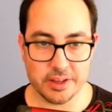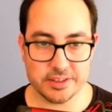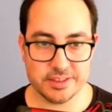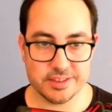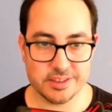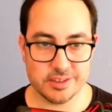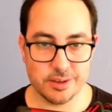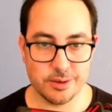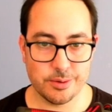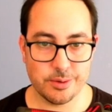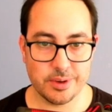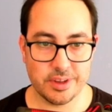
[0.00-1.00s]

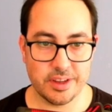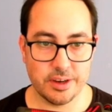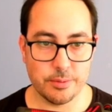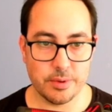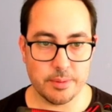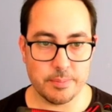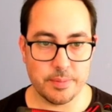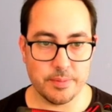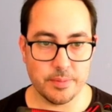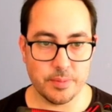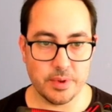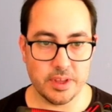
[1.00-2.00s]
So here we
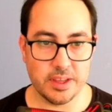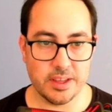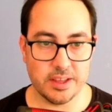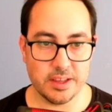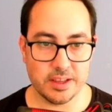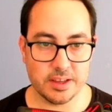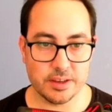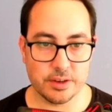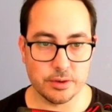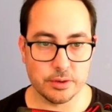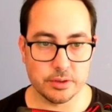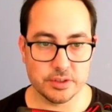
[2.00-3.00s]

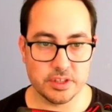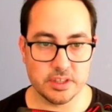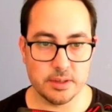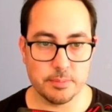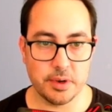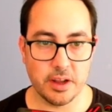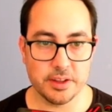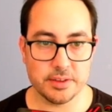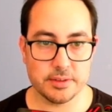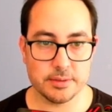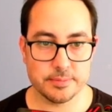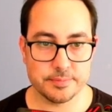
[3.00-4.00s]
call ggplot.
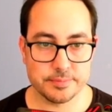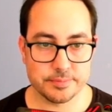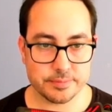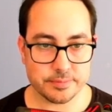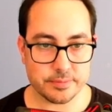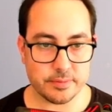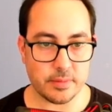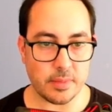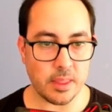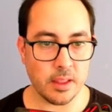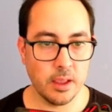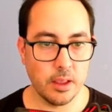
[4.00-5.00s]

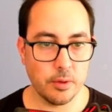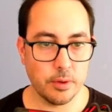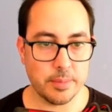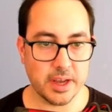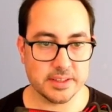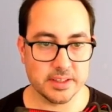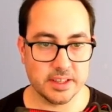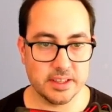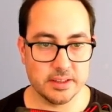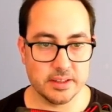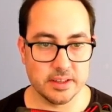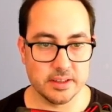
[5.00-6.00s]
We pass
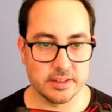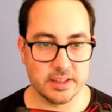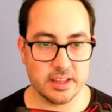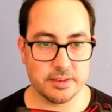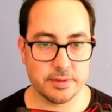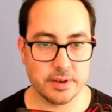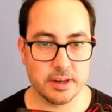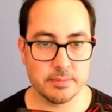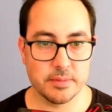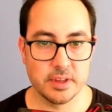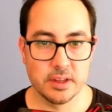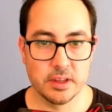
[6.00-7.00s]
the data frame.
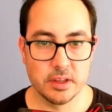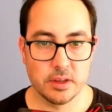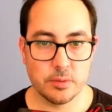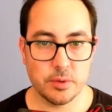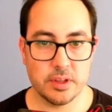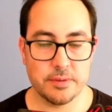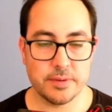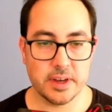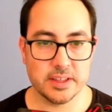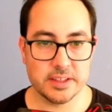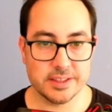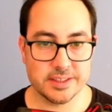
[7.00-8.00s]
We define
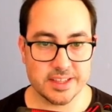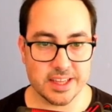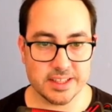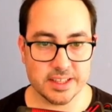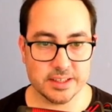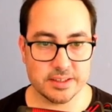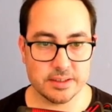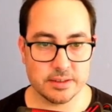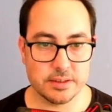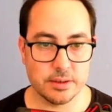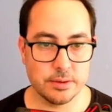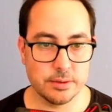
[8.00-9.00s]
the aesthetics,
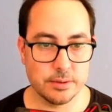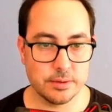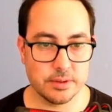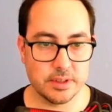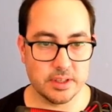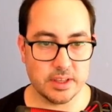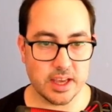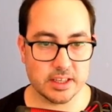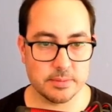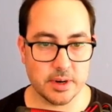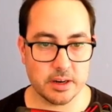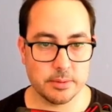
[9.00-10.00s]
so the x
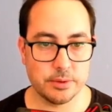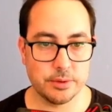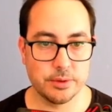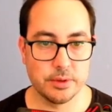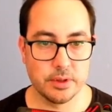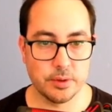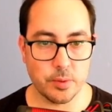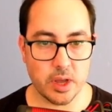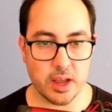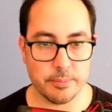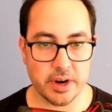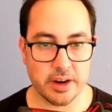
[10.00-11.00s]
variable, y
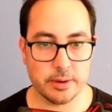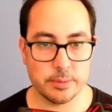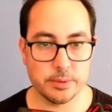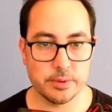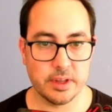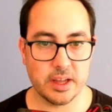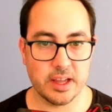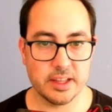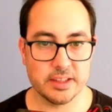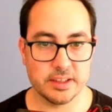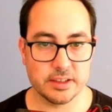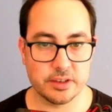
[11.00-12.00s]
variable, and the
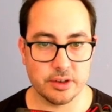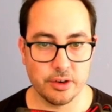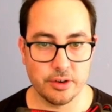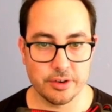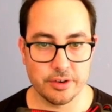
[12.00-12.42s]
color.